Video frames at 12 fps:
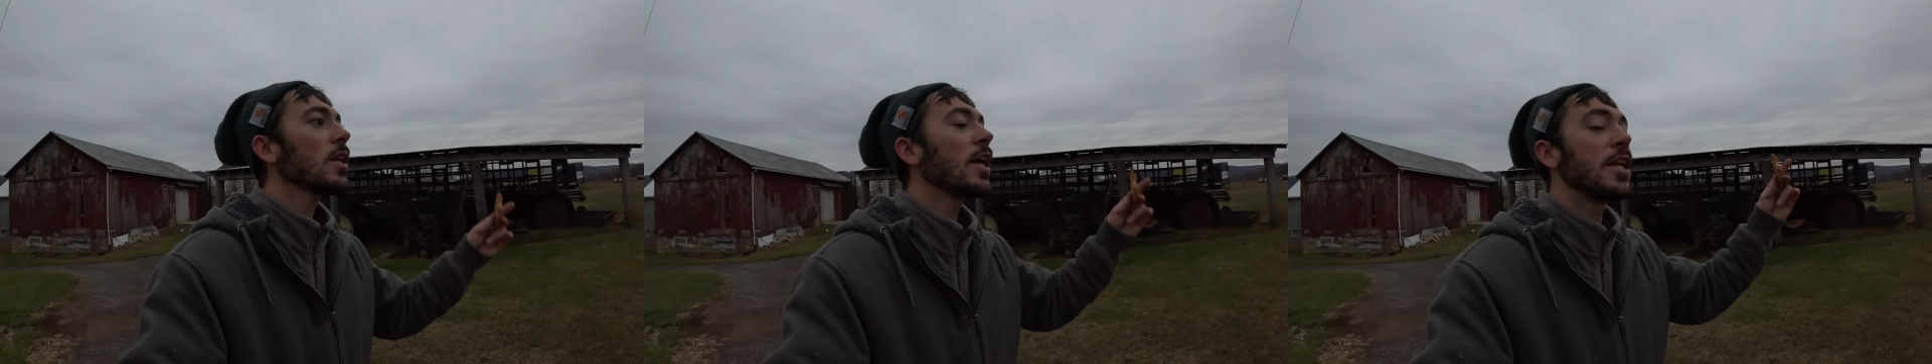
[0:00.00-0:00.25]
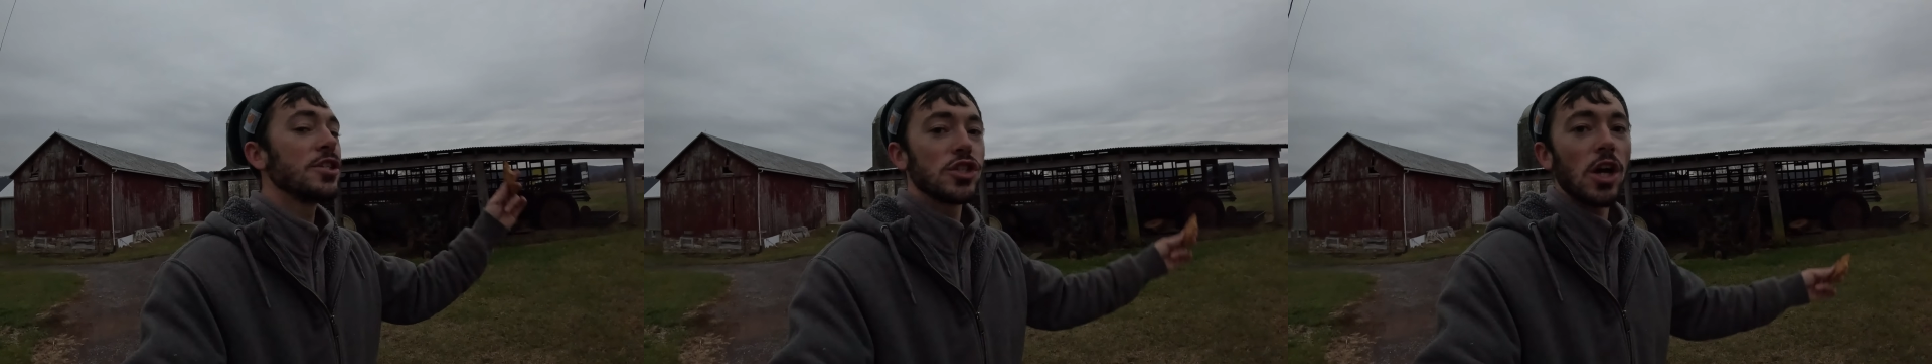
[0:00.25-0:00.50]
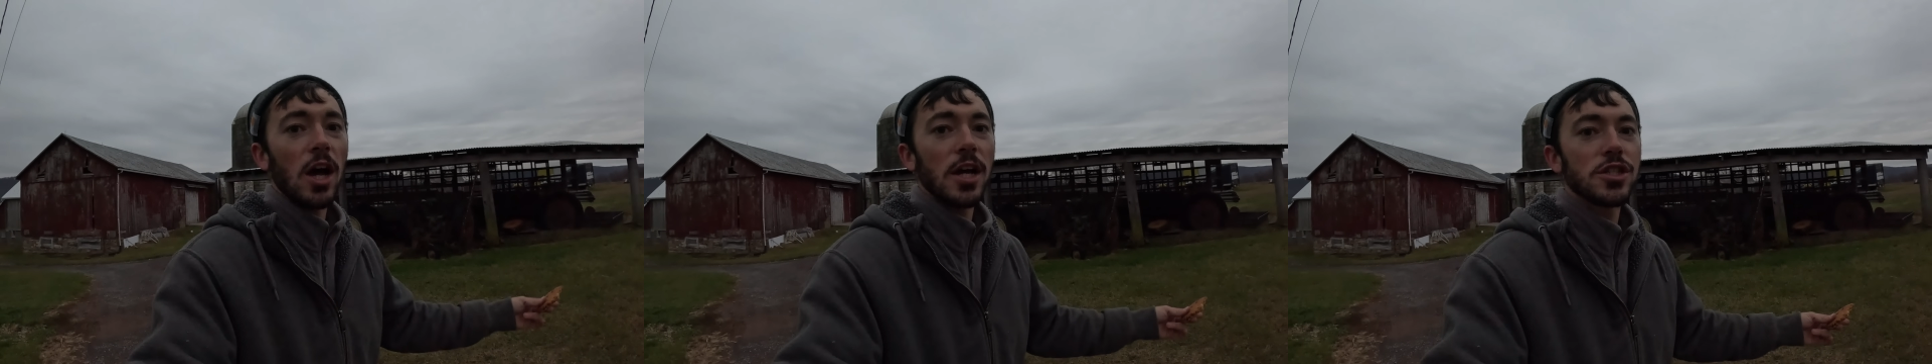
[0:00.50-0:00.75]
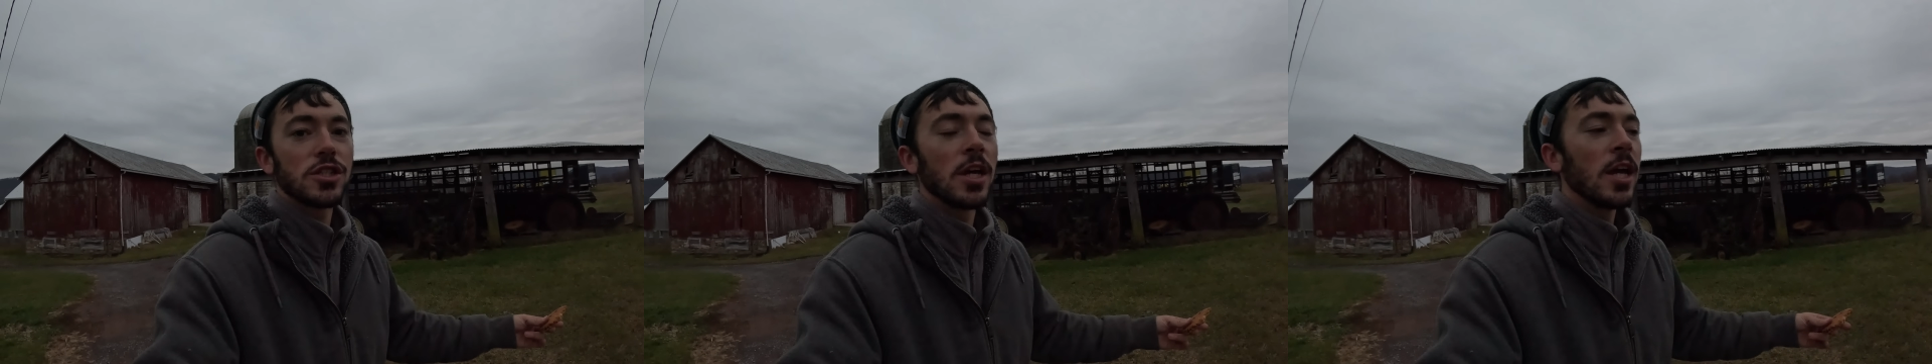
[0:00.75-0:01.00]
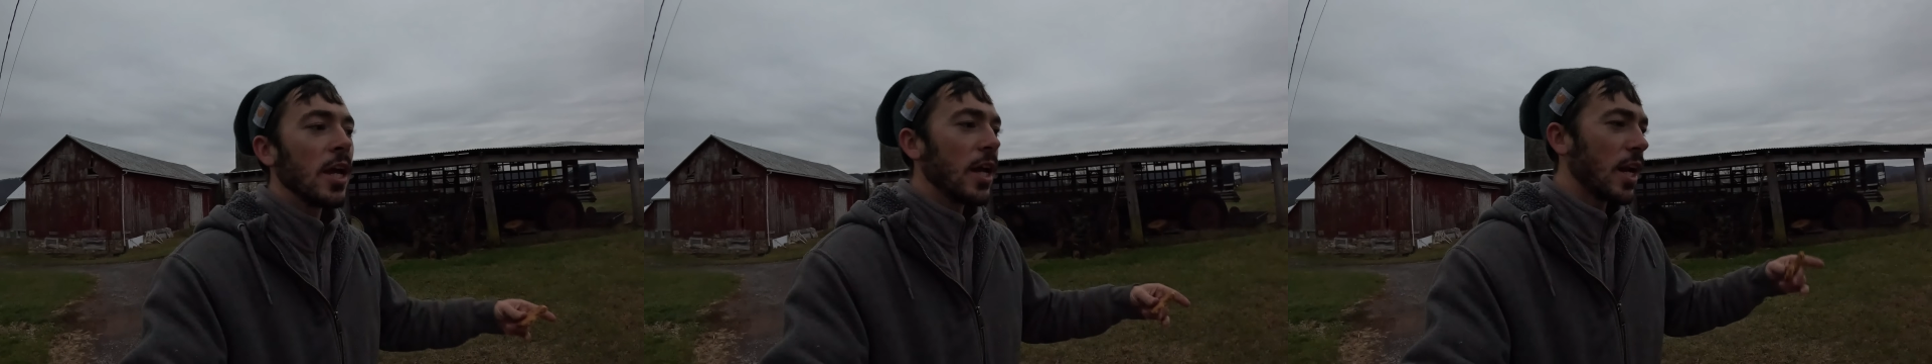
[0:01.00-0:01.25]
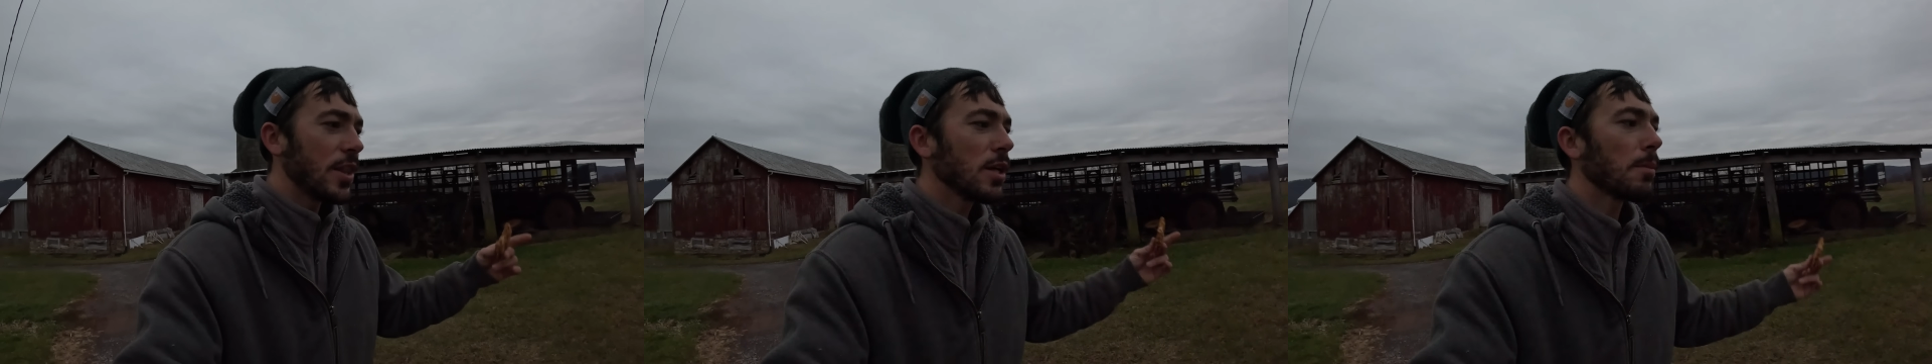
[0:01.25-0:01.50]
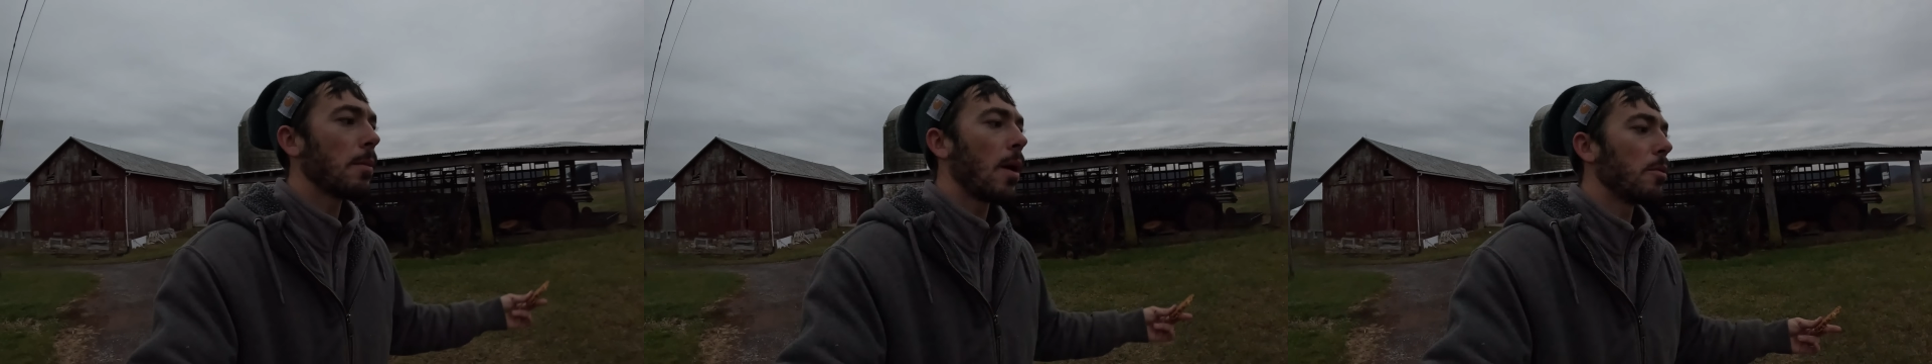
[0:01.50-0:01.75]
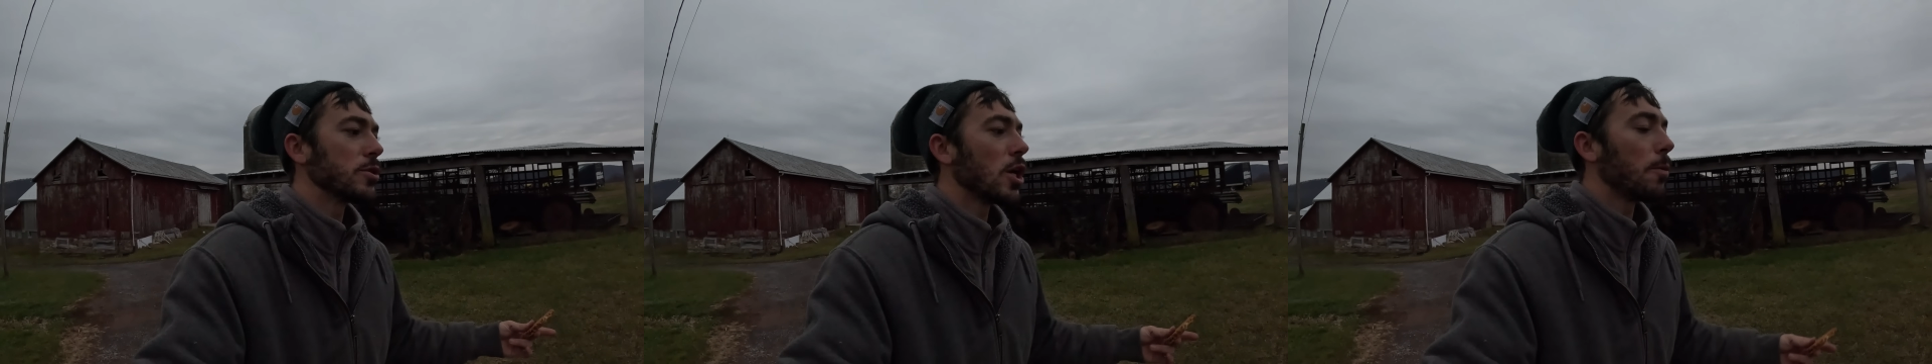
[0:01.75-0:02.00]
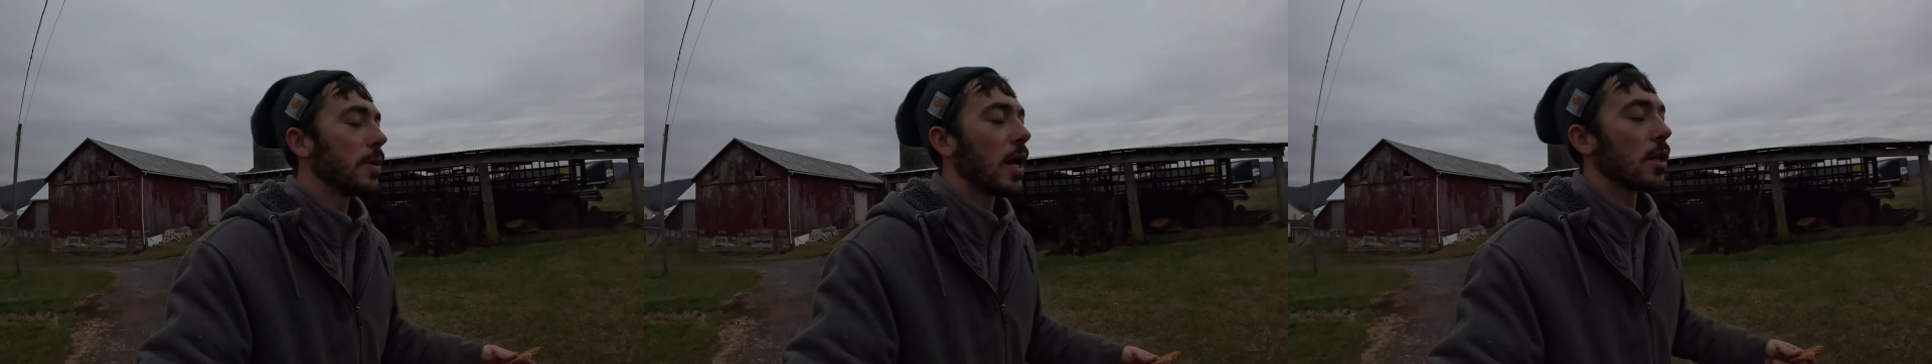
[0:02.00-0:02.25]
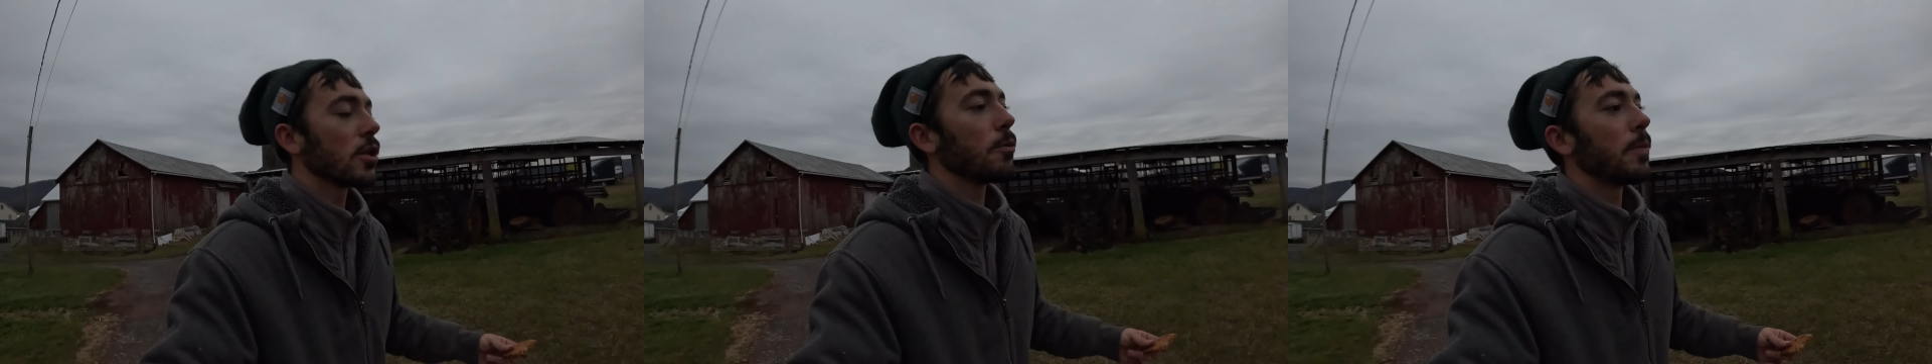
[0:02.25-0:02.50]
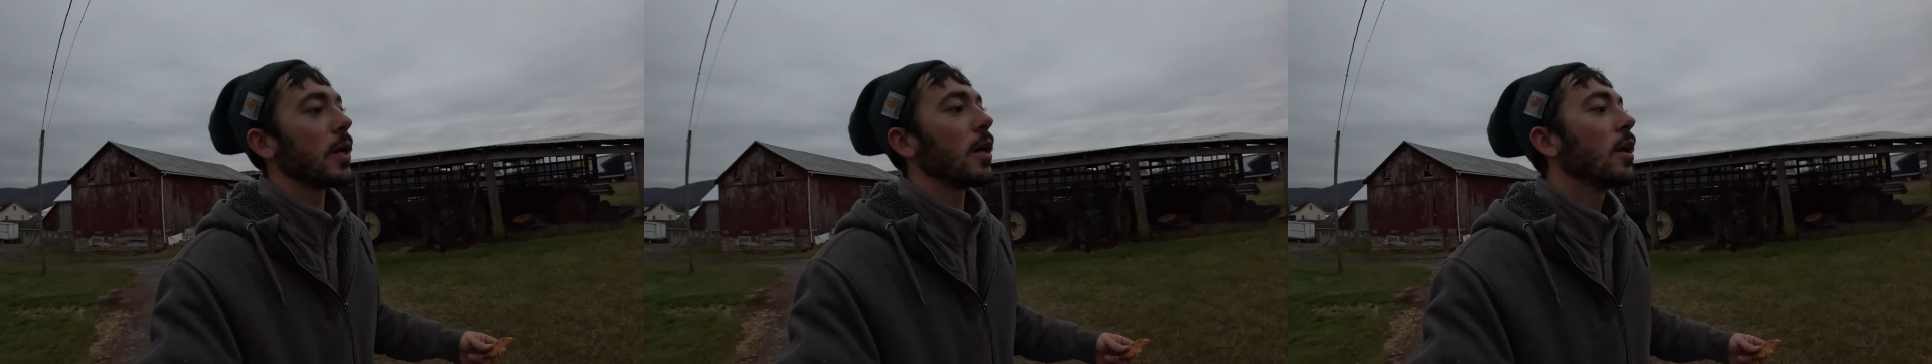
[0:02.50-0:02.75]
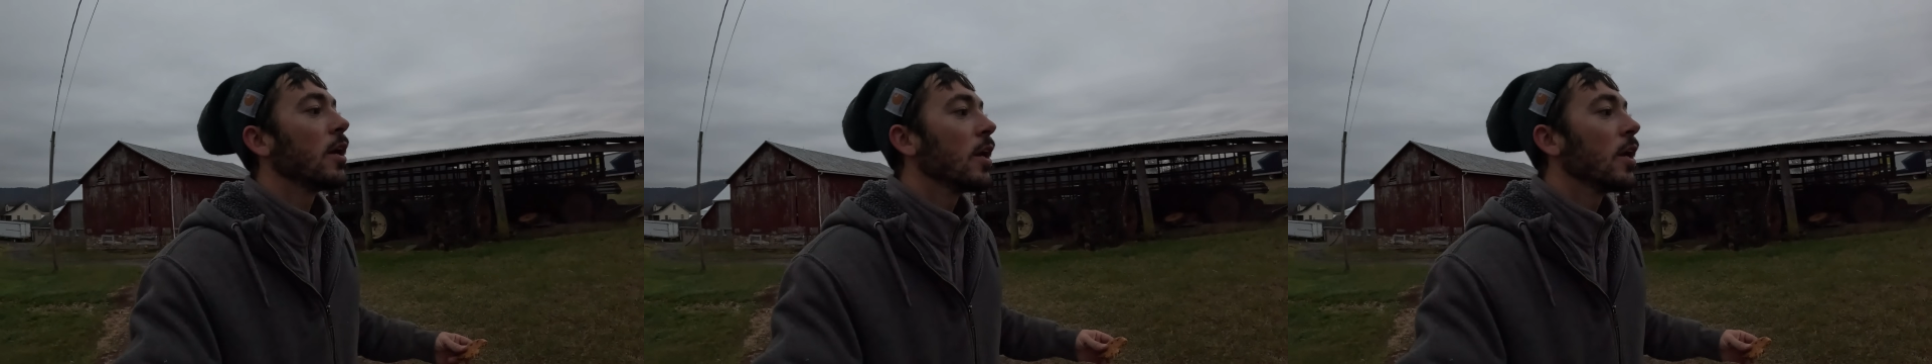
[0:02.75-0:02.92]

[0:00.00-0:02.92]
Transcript: and Josh, and I think my mom was helping out a little bit,